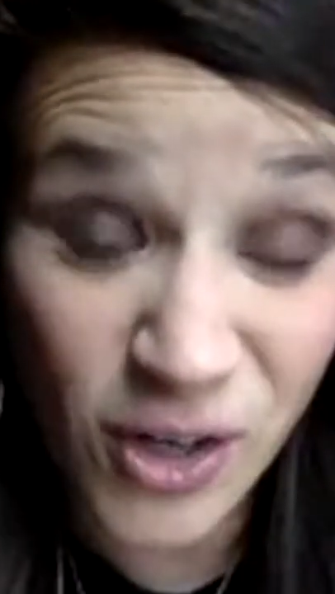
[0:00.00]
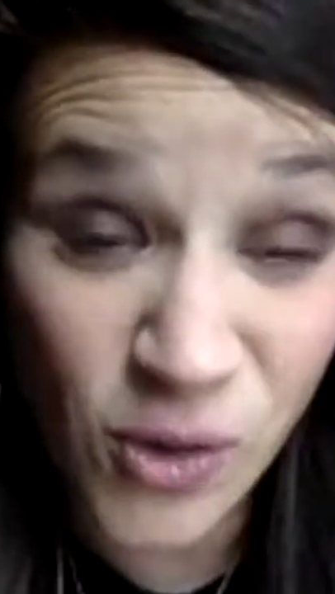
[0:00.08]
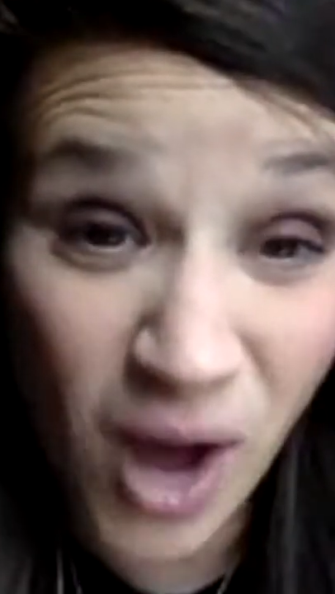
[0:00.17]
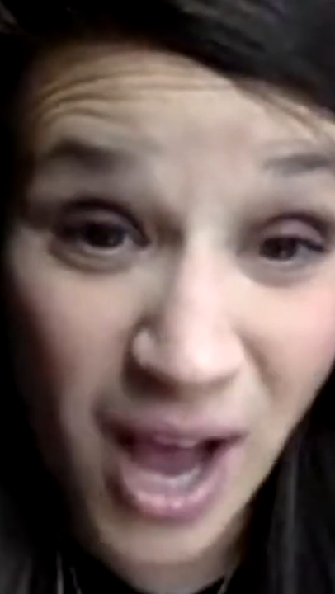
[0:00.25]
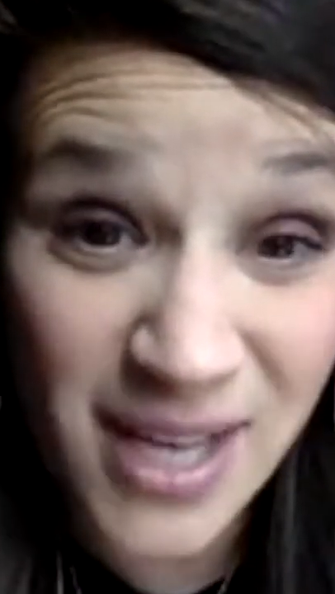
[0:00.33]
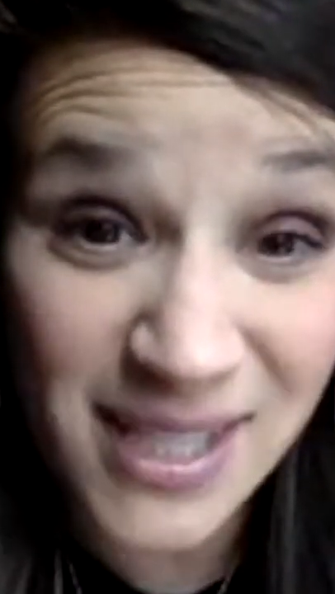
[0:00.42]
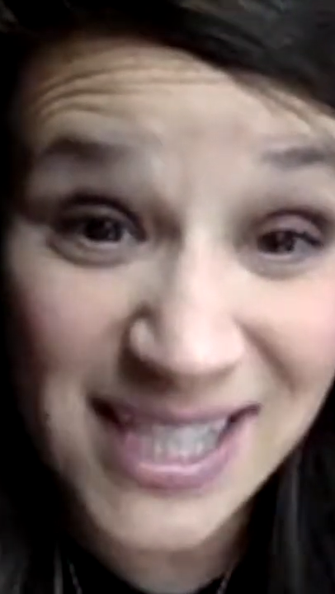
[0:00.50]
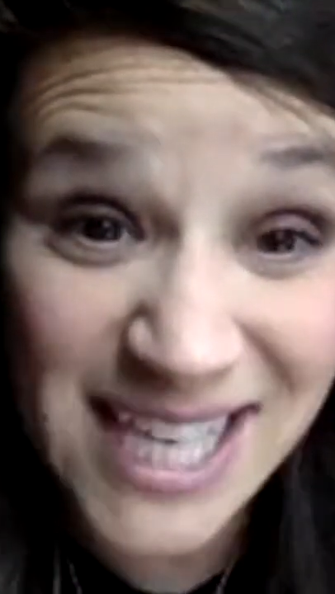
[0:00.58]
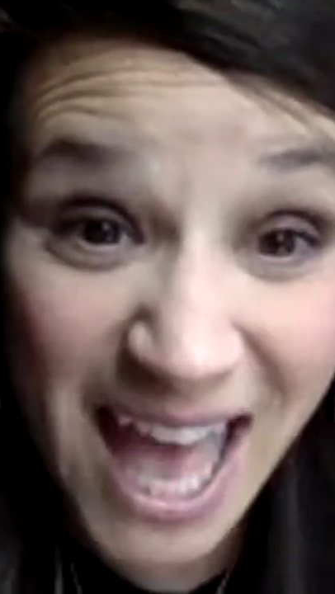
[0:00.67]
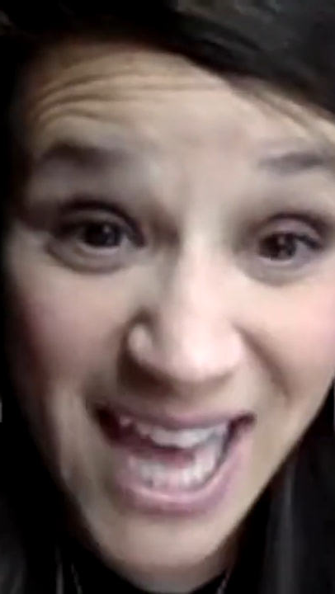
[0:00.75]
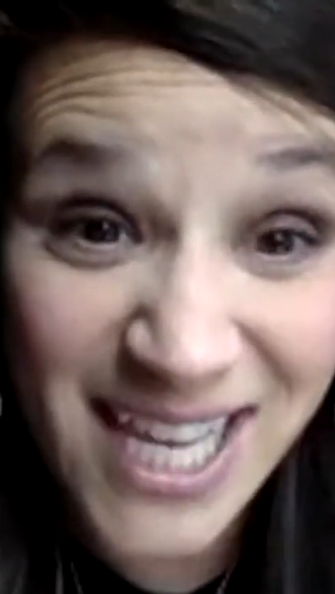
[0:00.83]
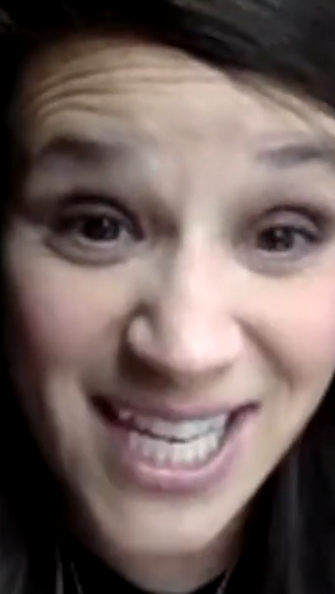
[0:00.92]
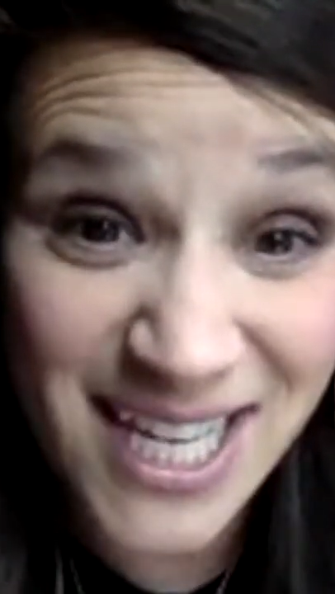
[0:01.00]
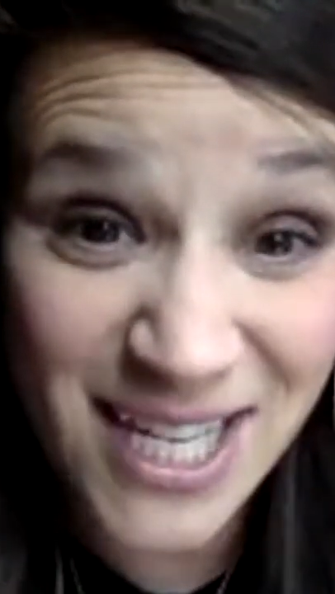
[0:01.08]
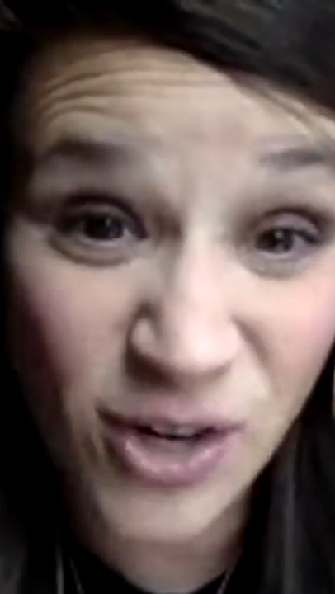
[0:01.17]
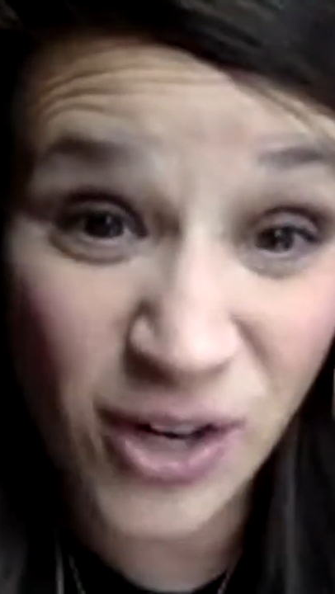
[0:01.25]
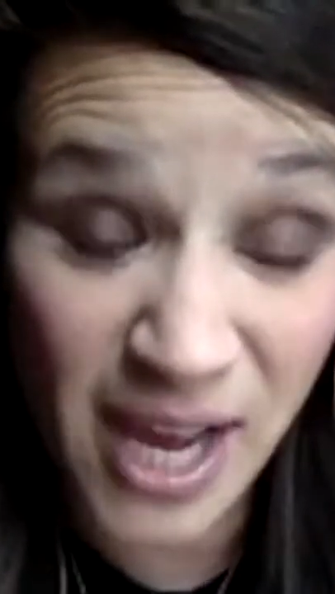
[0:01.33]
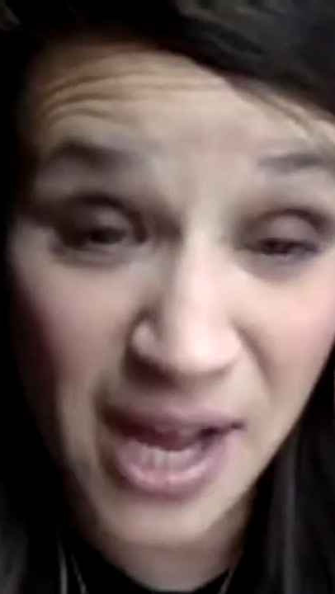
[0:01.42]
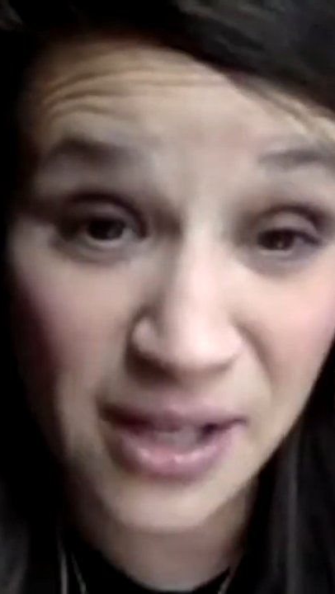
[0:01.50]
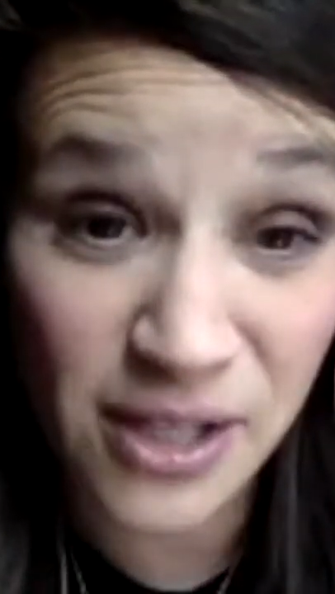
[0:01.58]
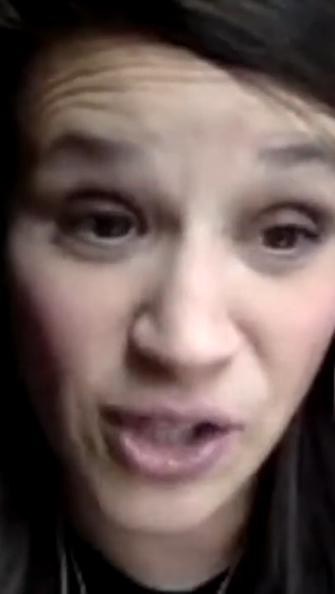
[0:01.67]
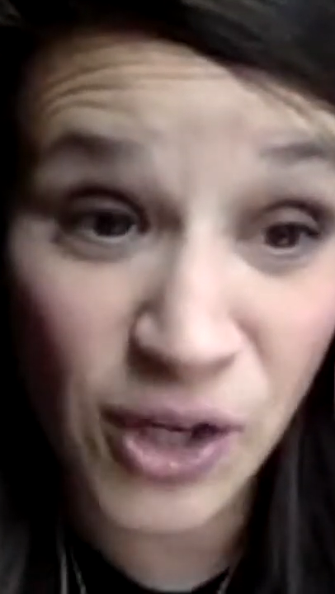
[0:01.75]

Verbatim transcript: you guys. Get it in your calendar.